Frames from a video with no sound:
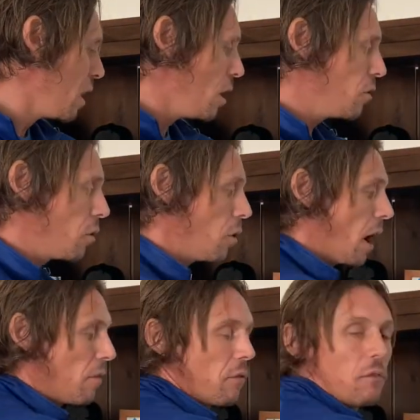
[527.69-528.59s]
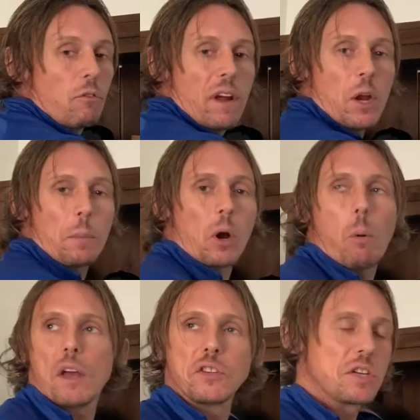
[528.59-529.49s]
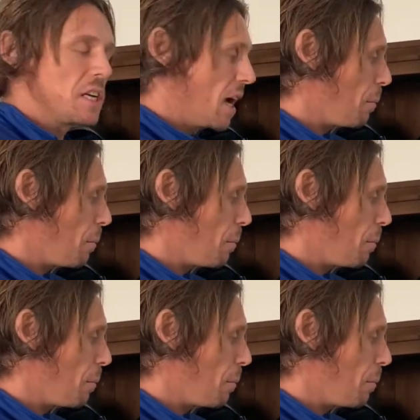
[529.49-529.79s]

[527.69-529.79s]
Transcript: so I've written up a question here,